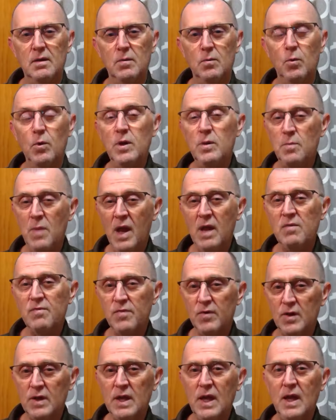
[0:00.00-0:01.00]
We may
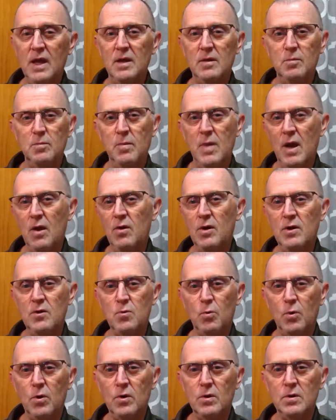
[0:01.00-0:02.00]
forget Mary's
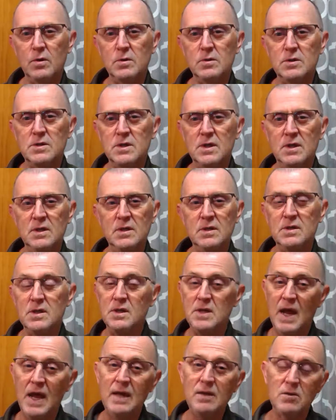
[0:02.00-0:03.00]
words in
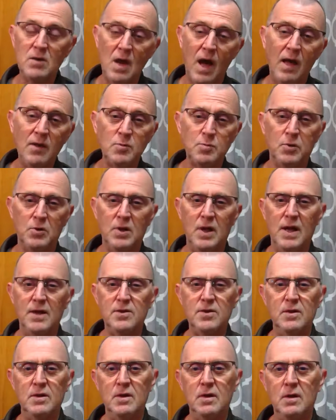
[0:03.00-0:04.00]
today's gospel
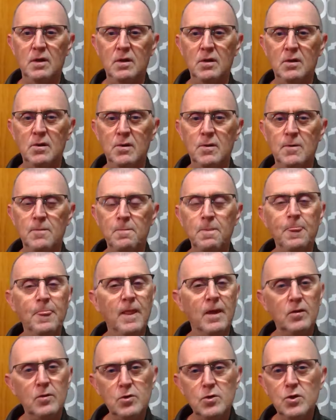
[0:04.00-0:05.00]
lesson
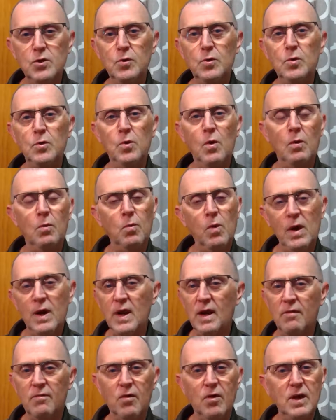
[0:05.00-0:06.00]
do
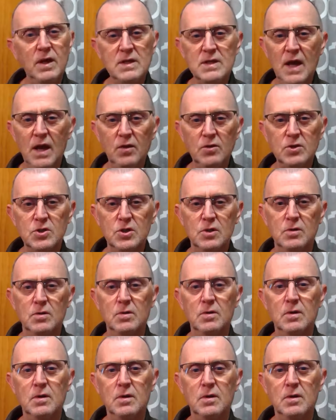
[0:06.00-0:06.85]
whatever he tells you.